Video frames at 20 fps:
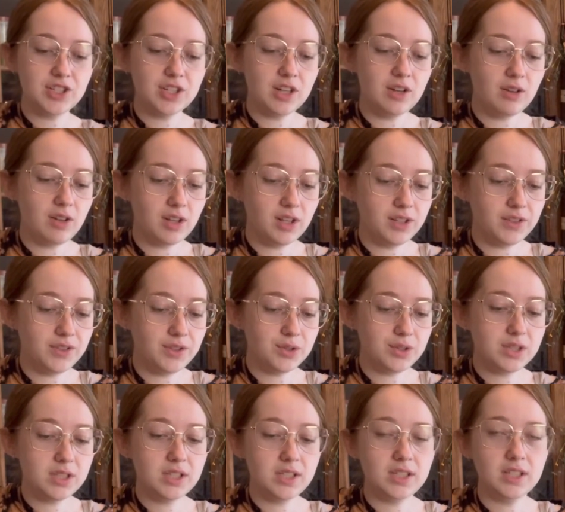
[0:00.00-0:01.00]
out all of those
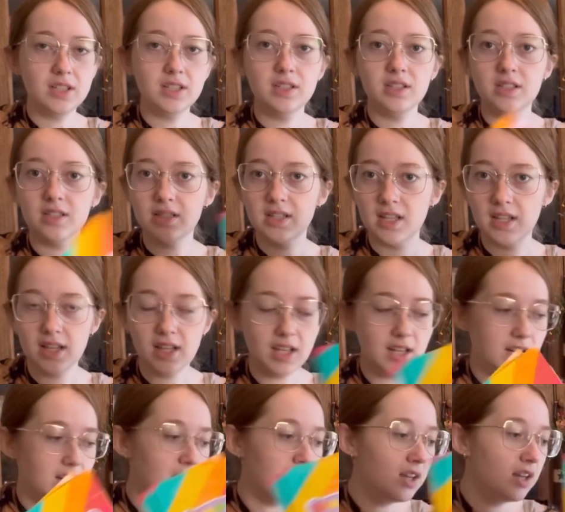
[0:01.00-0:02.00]
stickers and
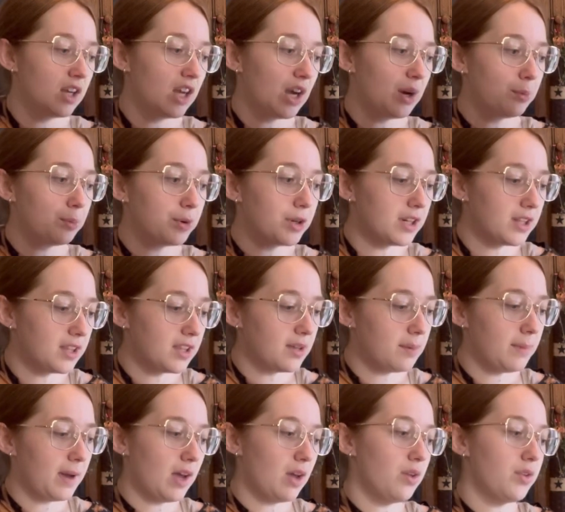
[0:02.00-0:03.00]
then printed them
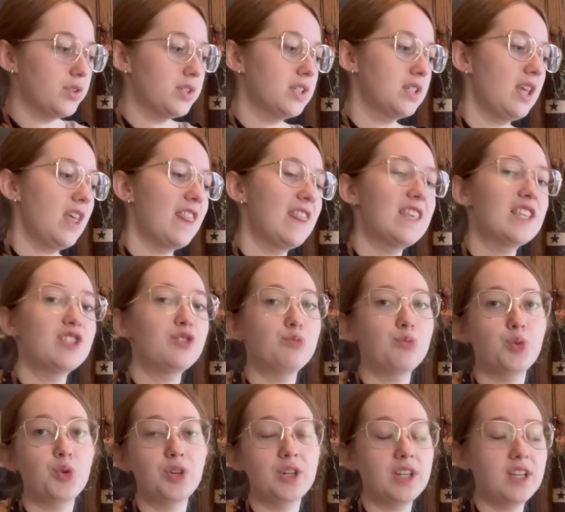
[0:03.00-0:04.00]
out this
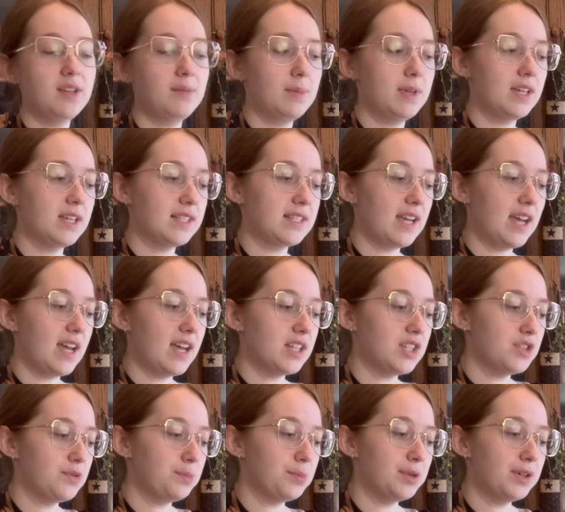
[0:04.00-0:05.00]
morning because I had
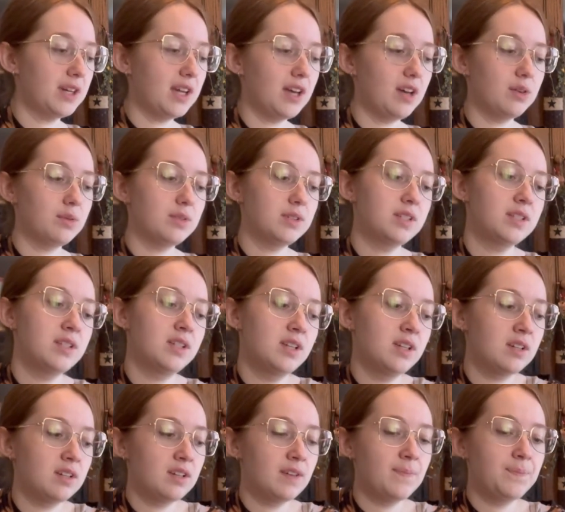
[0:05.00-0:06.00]
to print out
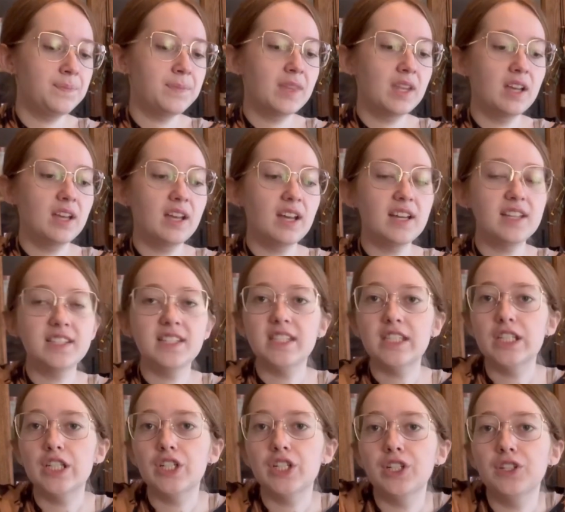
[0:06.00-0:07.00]
a
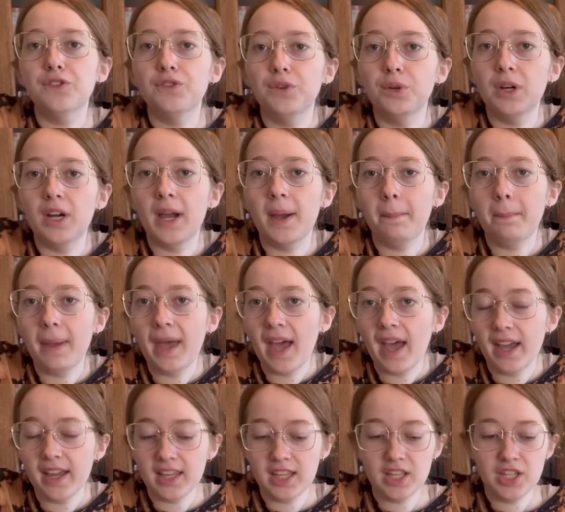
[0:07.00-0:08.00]
sticker for a
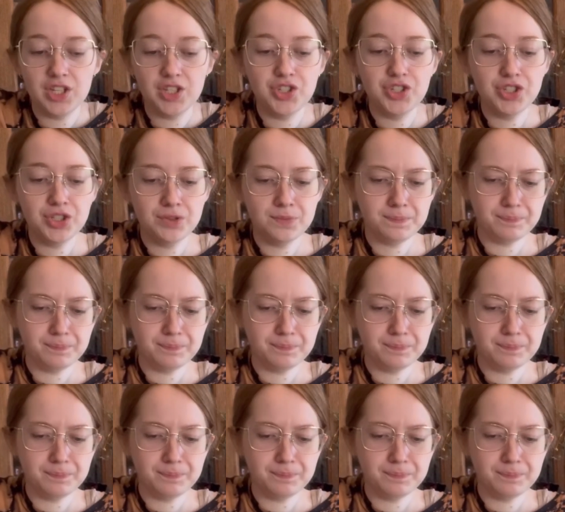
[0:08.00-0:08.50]
package